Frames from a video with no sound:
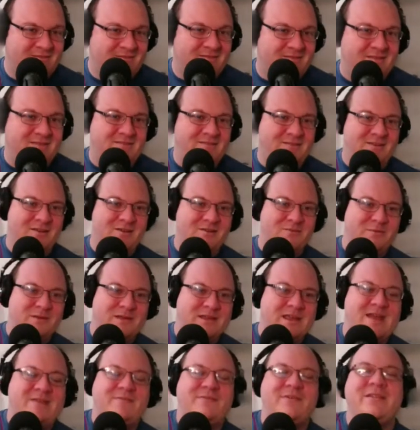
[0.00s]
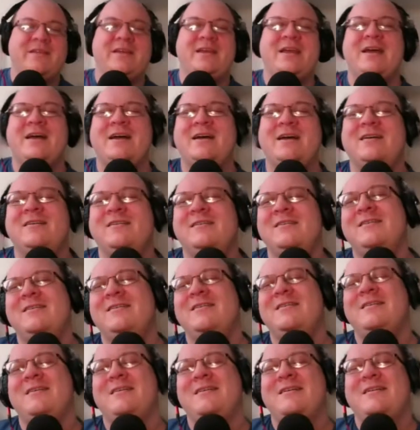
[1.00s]
Since, we can't really
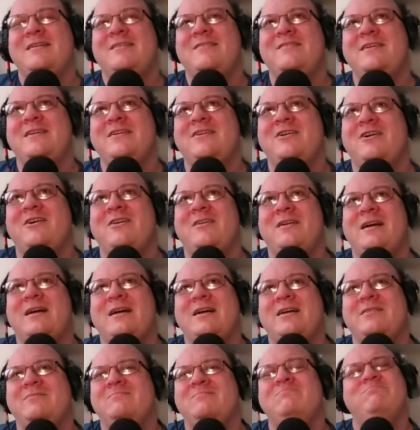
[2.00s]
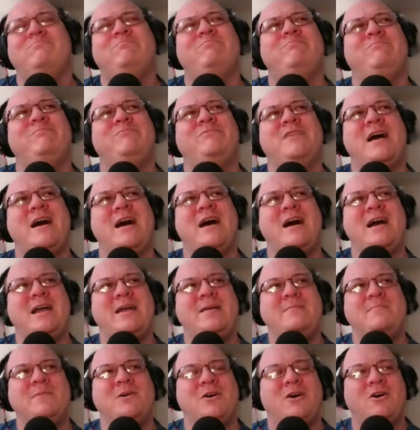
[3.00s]
send our
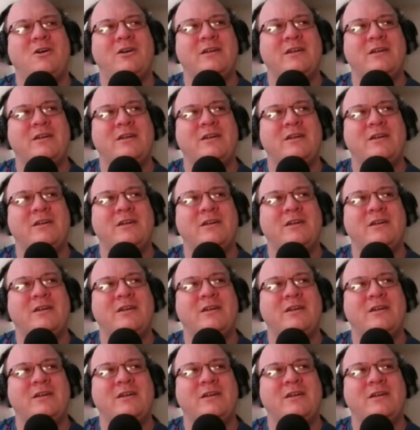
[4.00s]
time